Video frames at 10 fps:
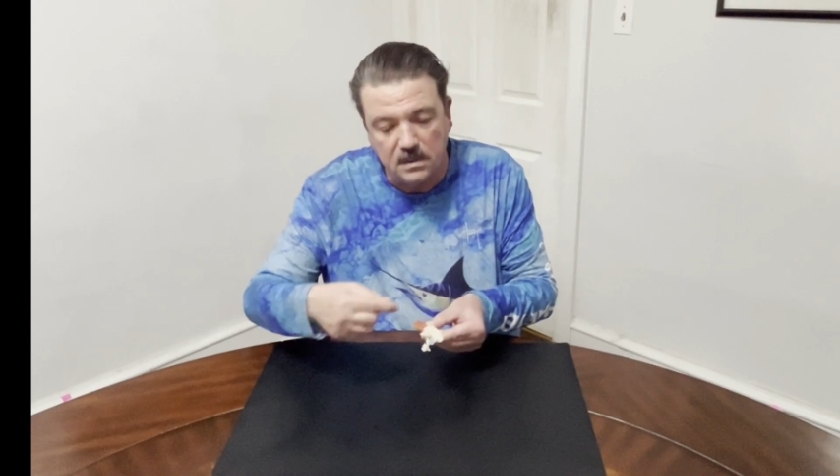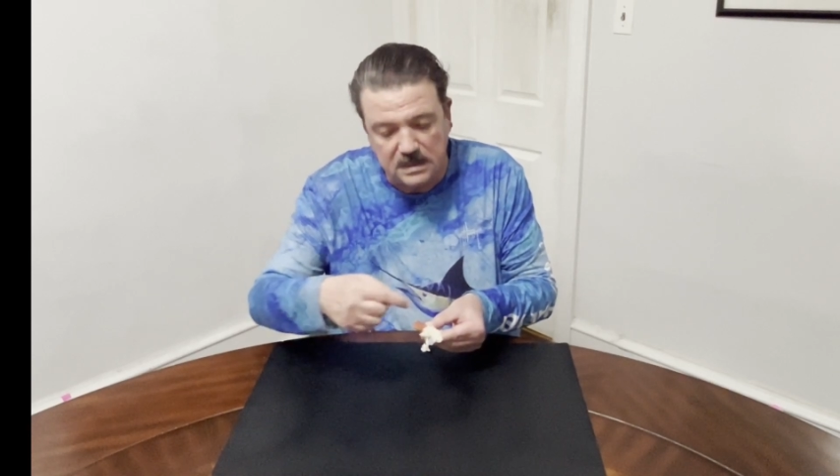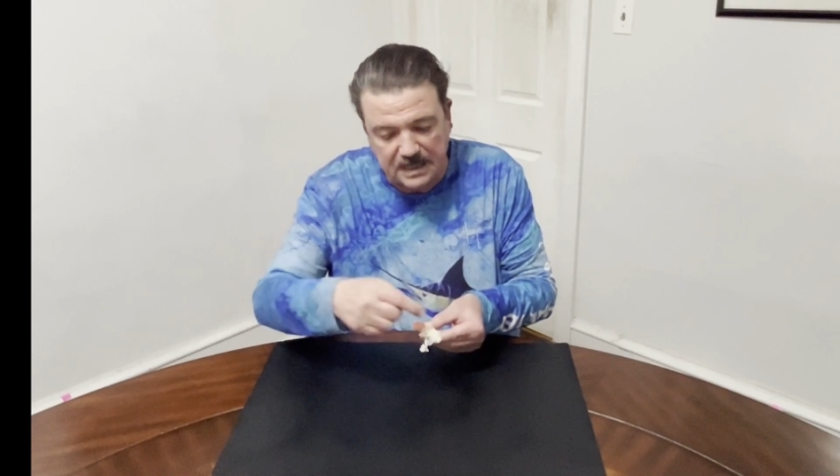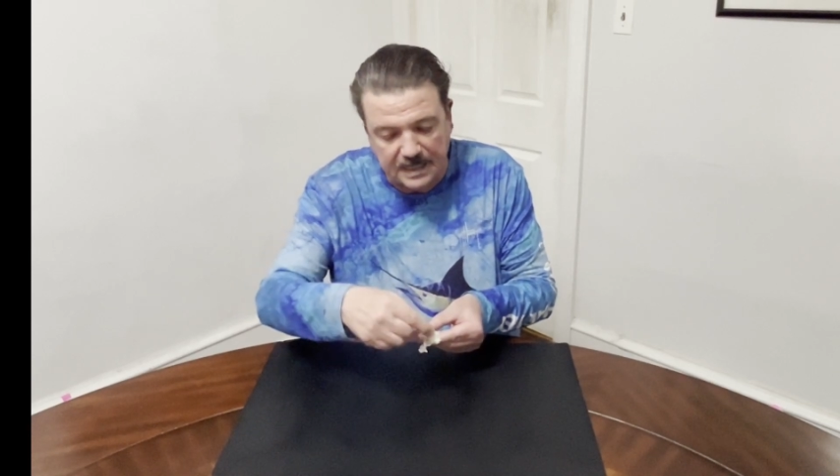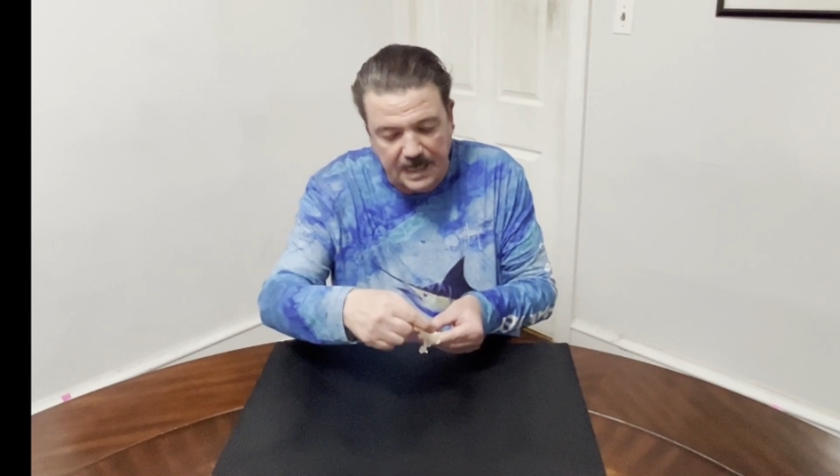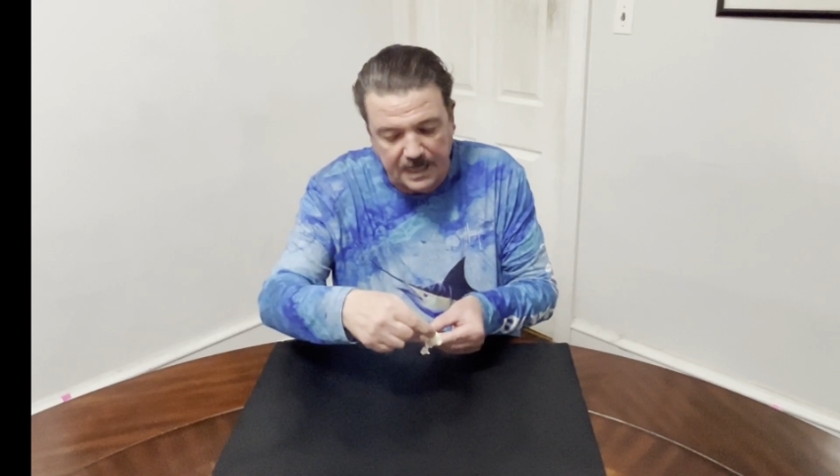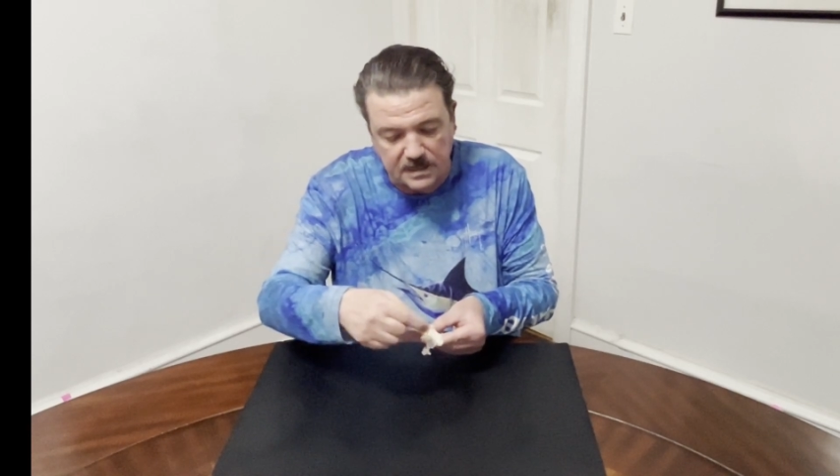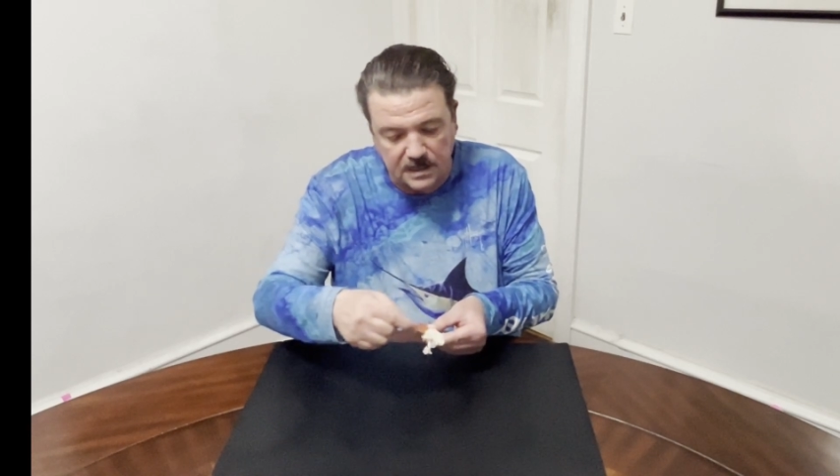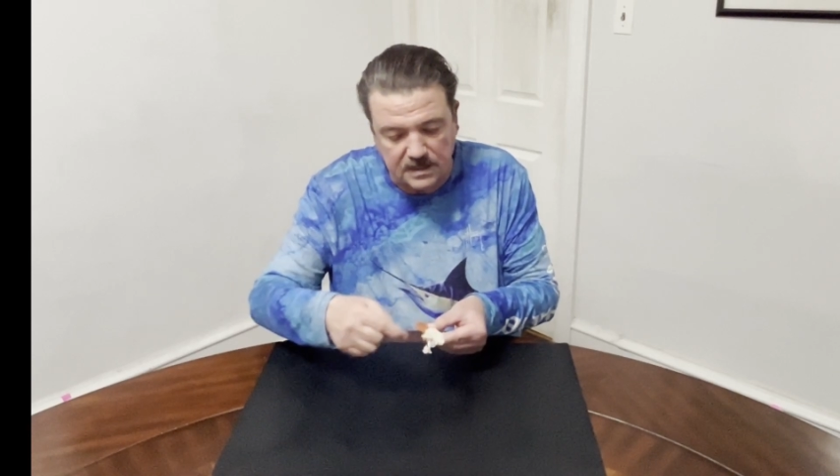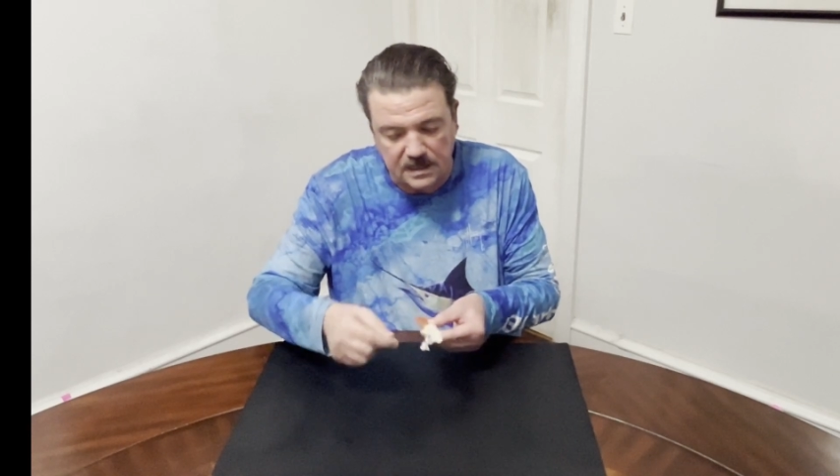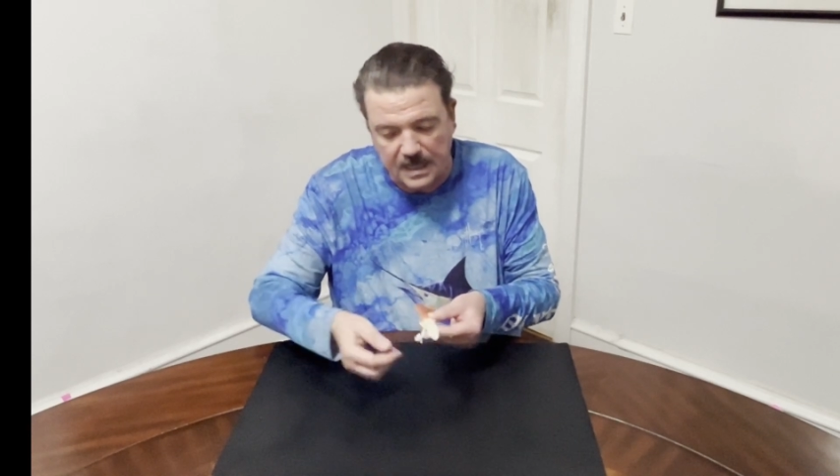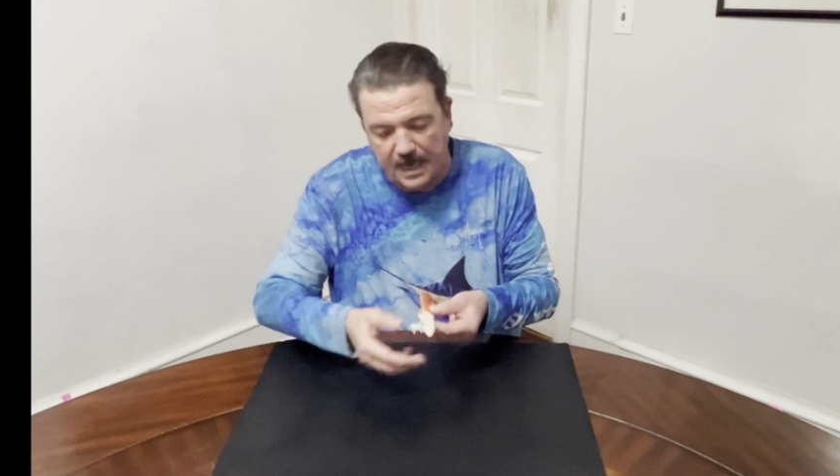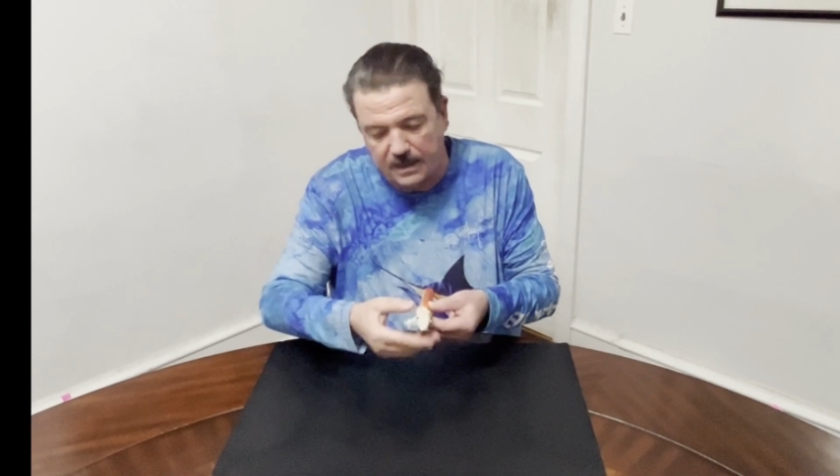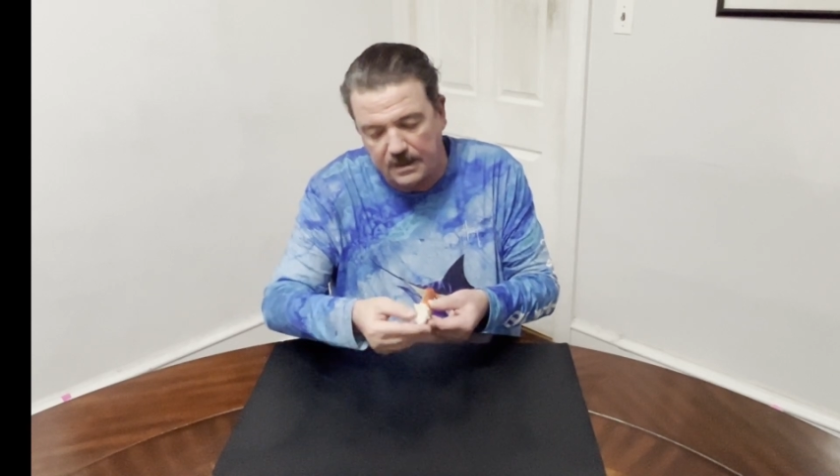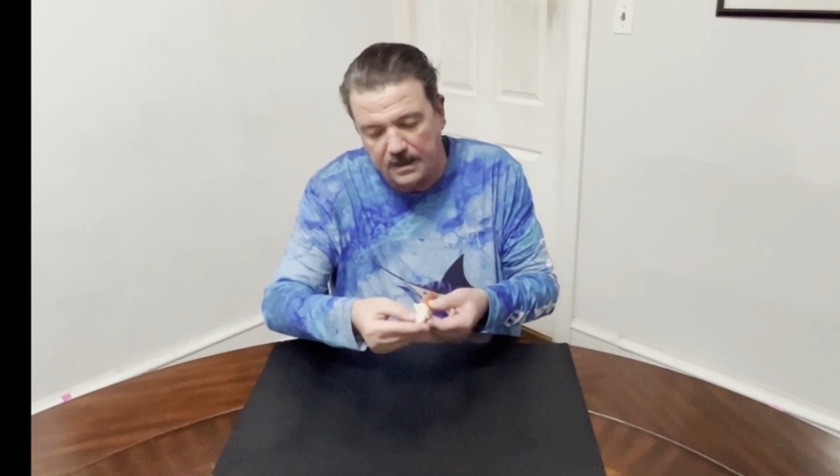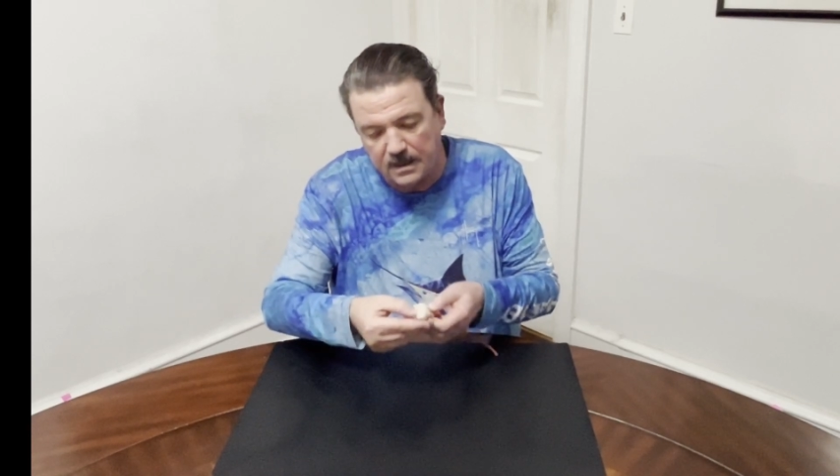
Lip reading: to get access to that.